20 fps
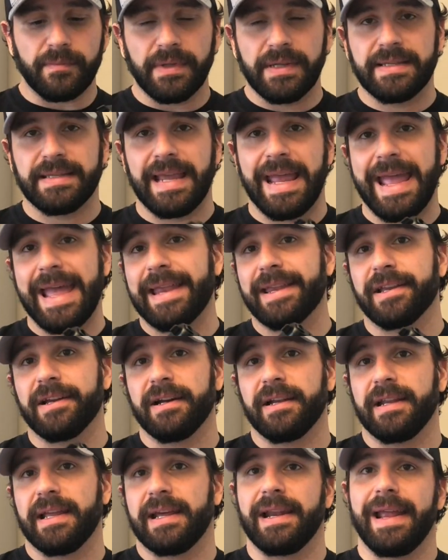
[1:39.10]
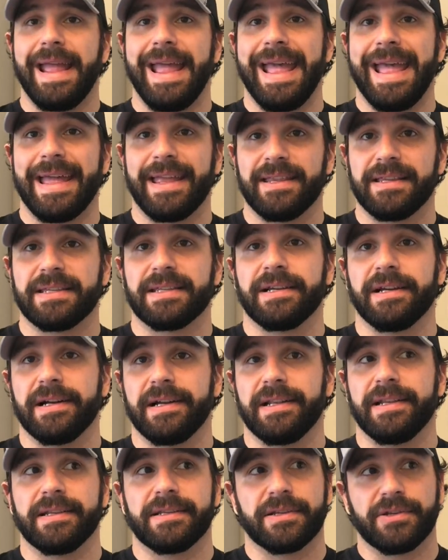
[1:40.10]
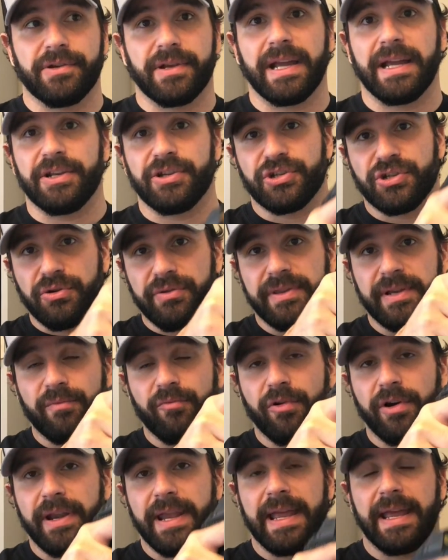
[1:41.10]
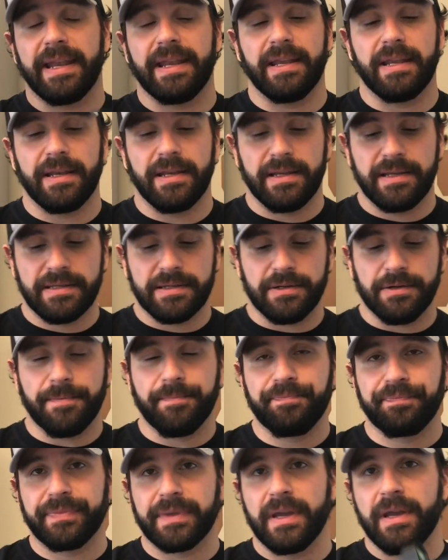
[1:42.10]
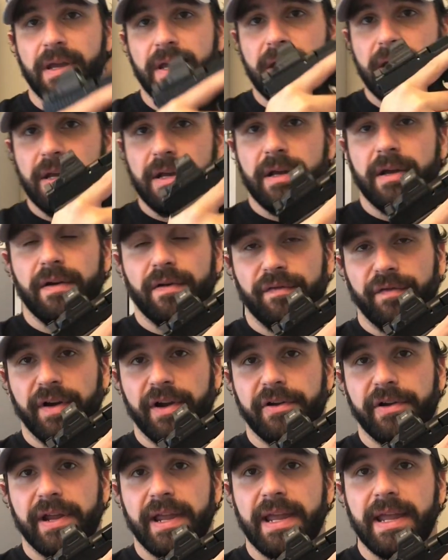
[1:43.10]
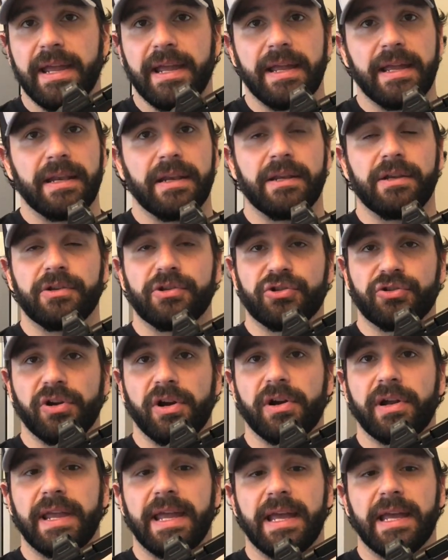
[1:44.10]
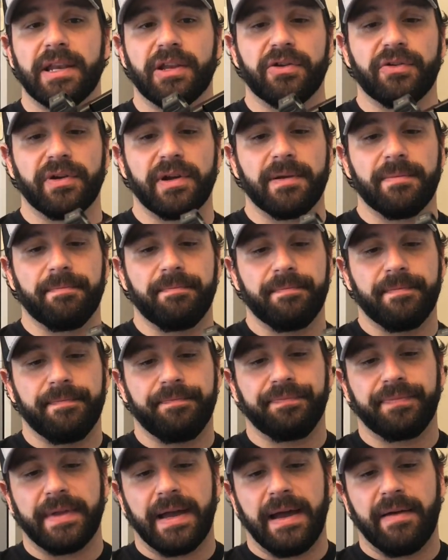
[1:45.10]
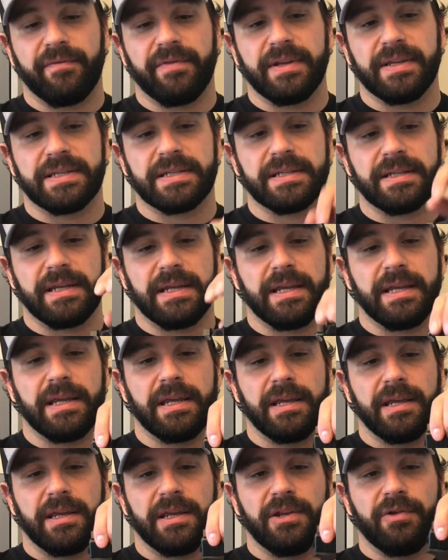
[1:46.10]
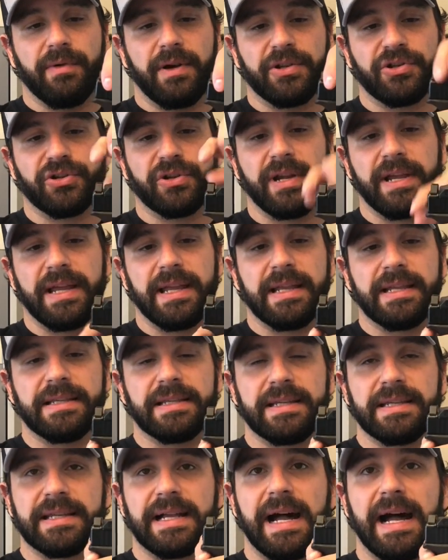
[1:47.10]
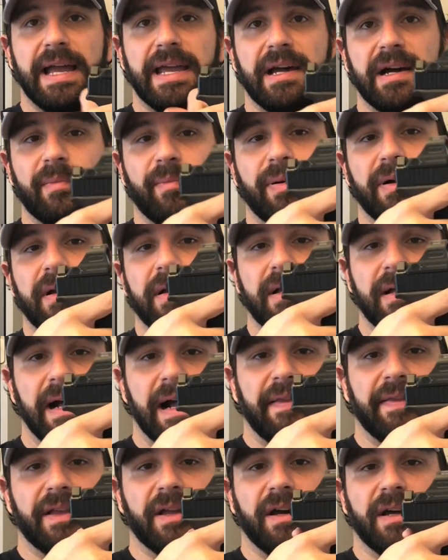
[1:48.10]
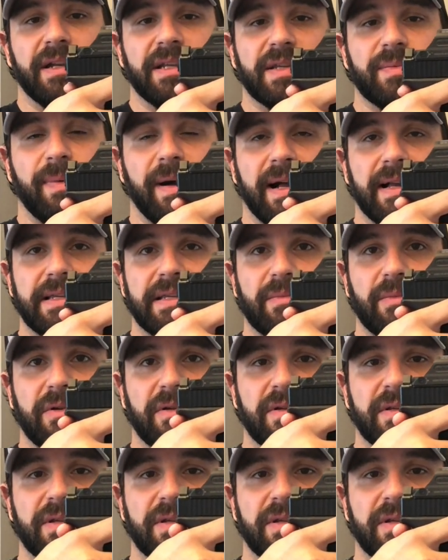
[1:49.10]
It's a handgun, not a hands gun, so you can shoot them one-handed. So firing hand, strong hand grip. Obviously, you want your hands as high up on the gun as possible.